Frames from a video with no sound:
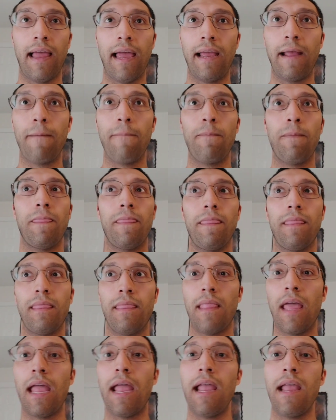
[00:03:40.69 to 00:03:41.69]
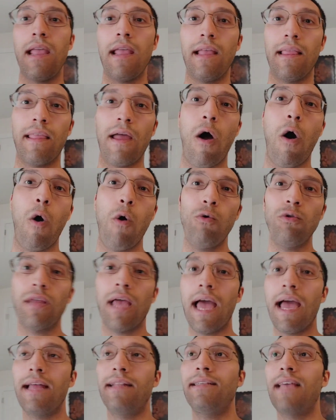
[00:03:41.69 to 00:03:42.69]
Like the old
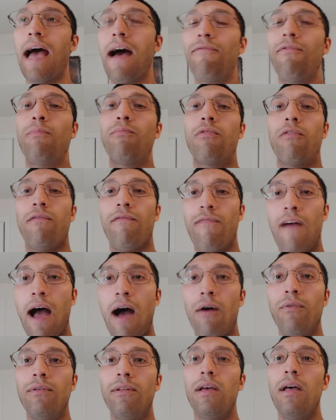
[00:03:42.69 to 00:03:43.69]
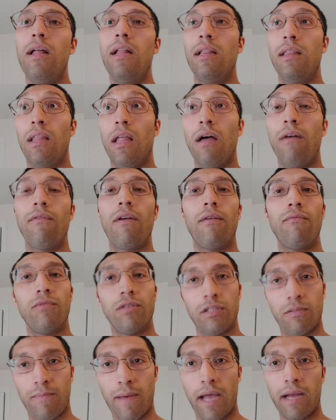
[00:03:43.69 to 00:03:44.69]
heads have a profound love and
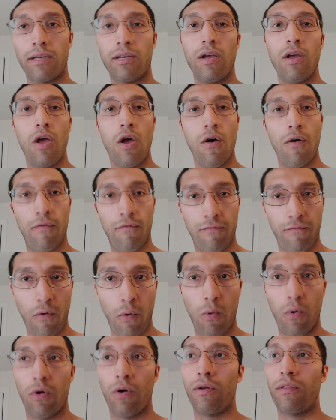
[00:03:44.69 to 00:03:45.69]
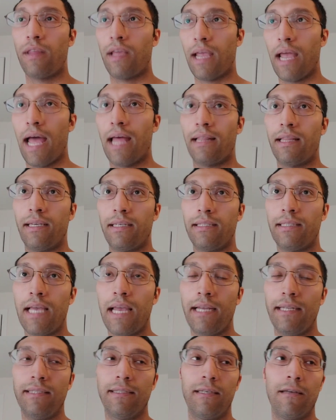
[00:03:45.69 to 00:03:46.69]
respect for the Catholic
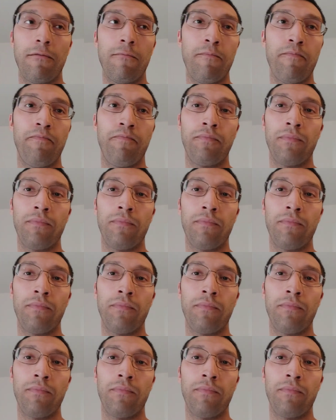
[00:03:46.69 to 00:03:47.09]
saints.